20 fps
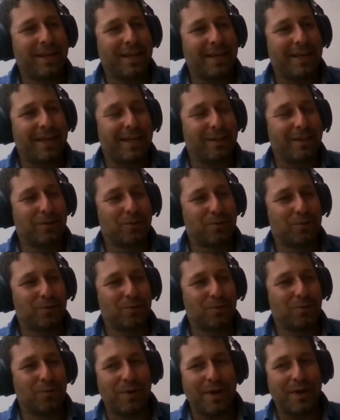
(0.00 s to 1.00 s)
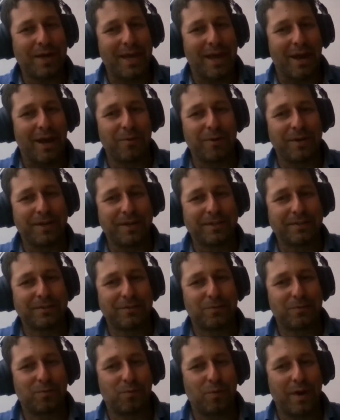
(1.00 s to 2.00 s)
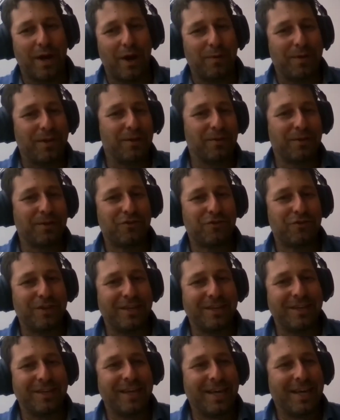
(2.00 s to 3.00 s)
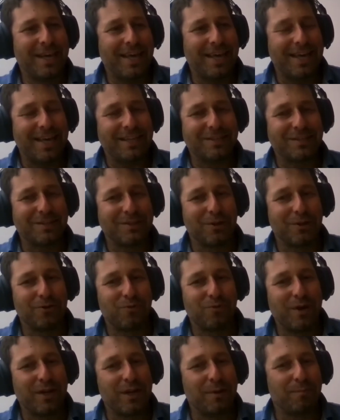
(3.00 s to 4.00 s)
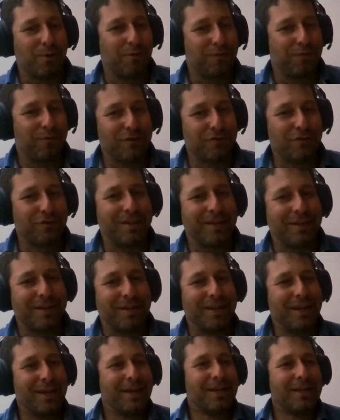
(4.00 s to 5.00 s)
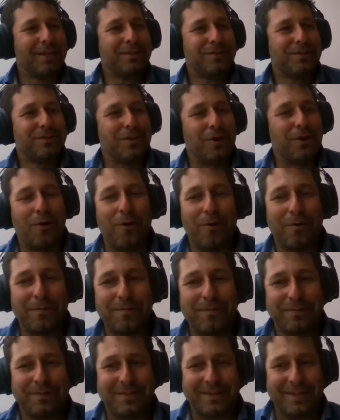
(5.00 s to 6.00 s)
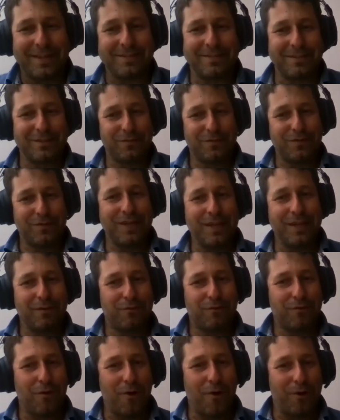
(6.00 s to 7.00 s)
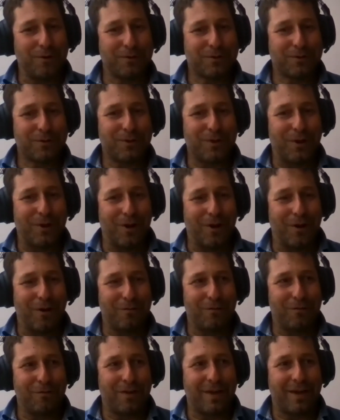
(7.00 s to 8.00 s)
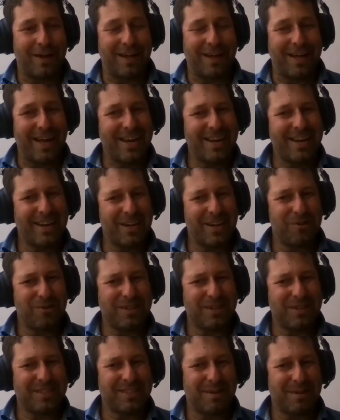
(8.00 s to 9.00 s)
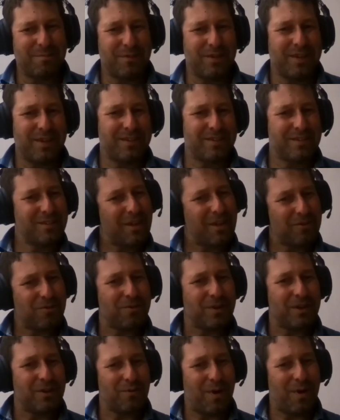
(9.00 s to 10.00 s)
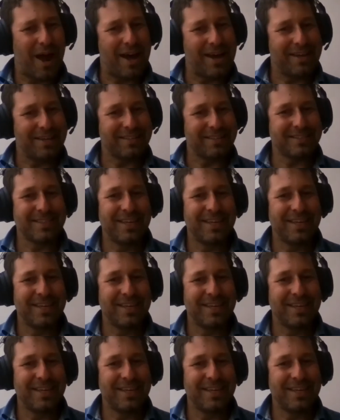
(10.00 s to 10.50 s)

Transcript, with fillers: into areas where he or she is not really proficient in. So there's this feeling first of I know that something is not really right